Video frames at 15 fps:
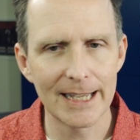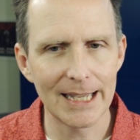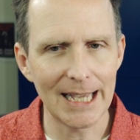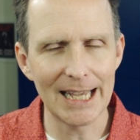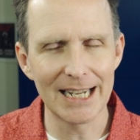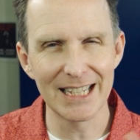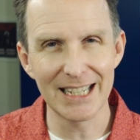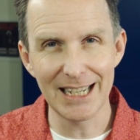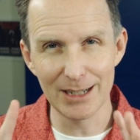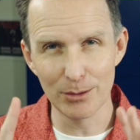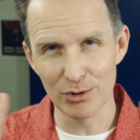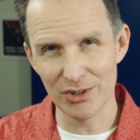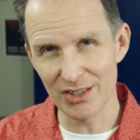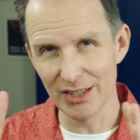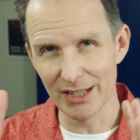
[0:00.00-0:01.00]
and it
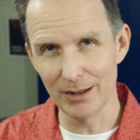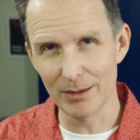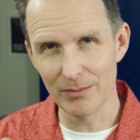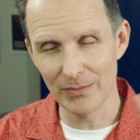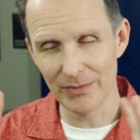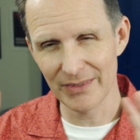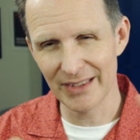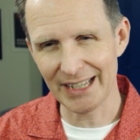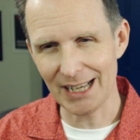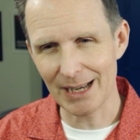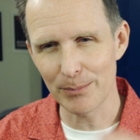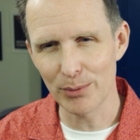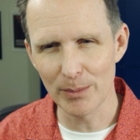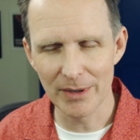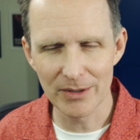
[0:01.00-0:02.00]
was a little, like I
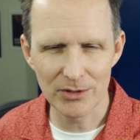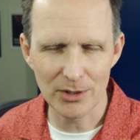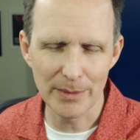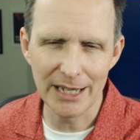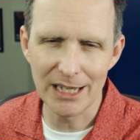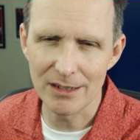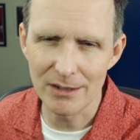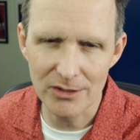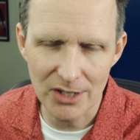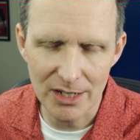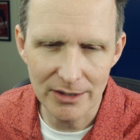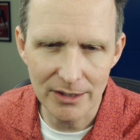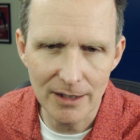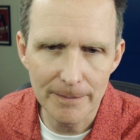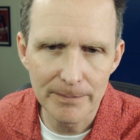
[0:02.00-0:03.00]
put some handles
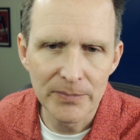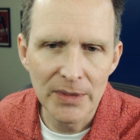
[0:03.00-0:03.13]
on there.